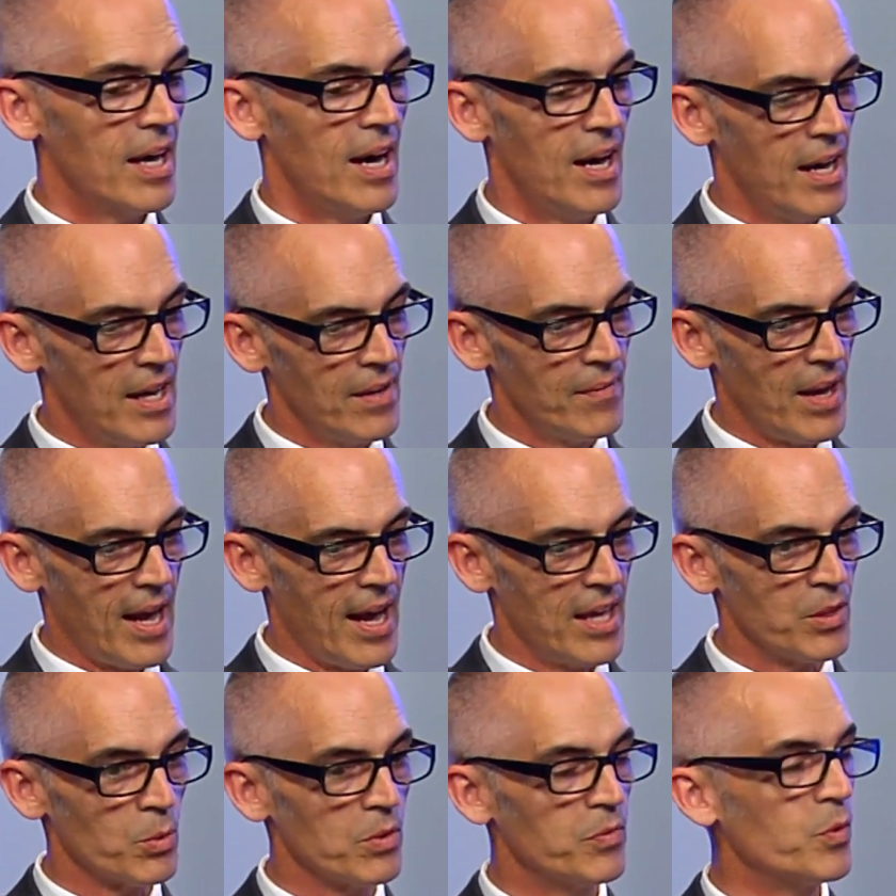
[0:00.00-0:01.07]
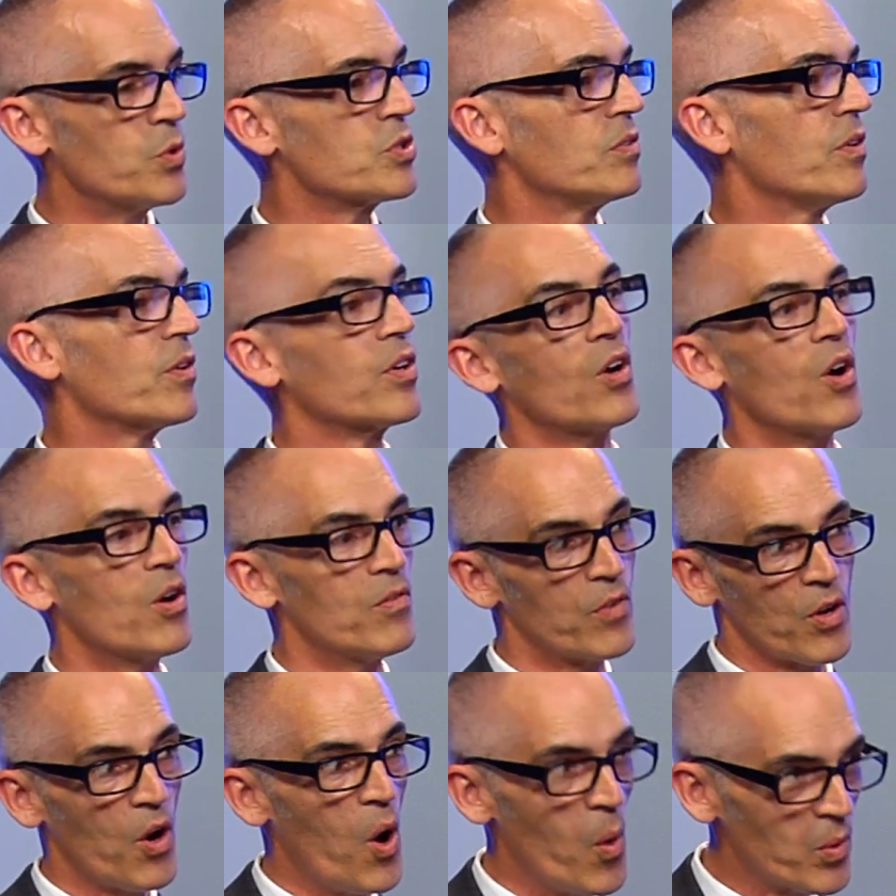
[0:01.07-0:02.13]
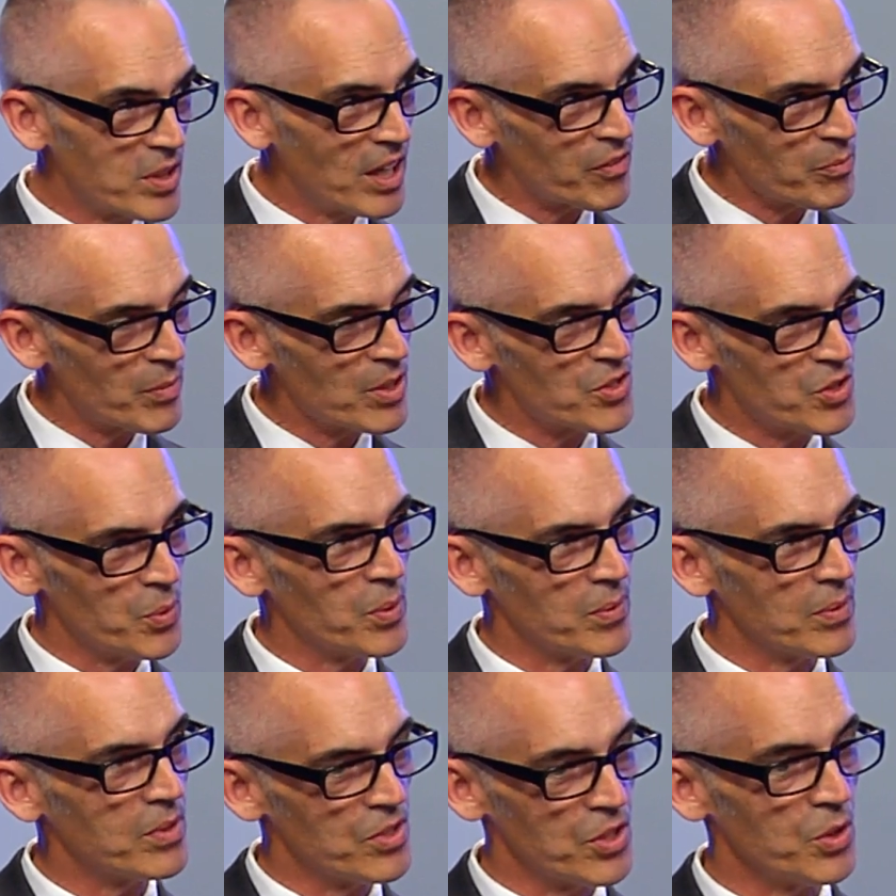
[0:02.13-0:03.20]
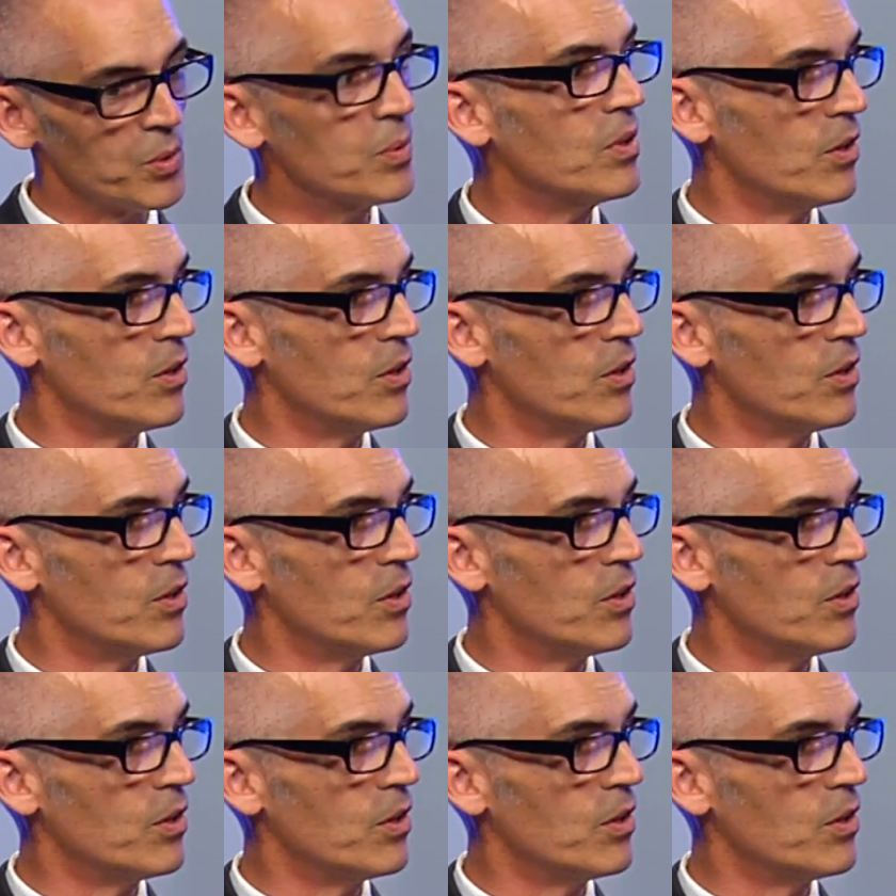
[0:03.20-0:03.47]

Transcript: and the refusal of our own government to